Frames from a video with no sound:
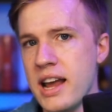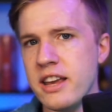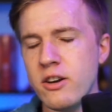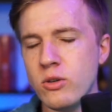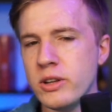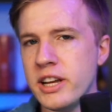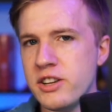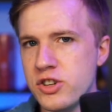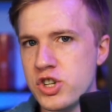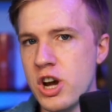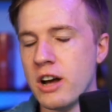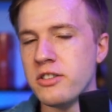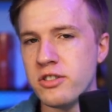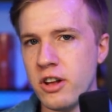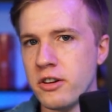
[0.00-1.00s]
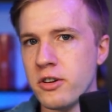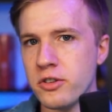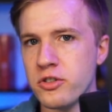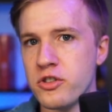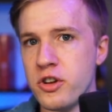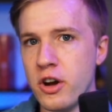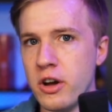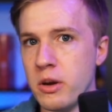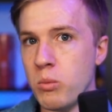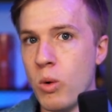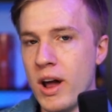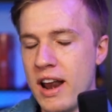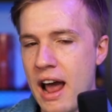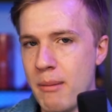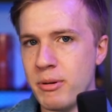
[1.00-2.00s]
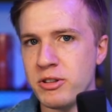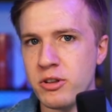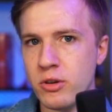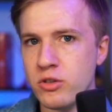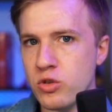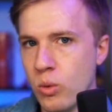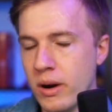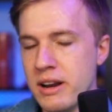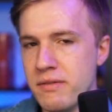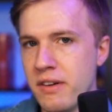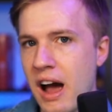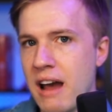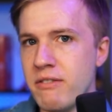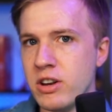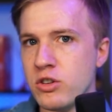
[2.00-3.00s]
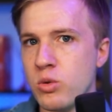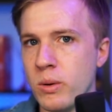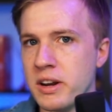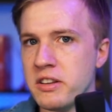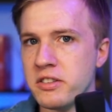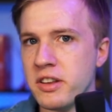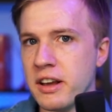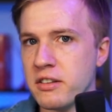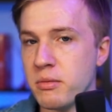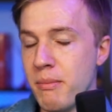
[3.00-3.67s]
had only just understood what episode 25 and 26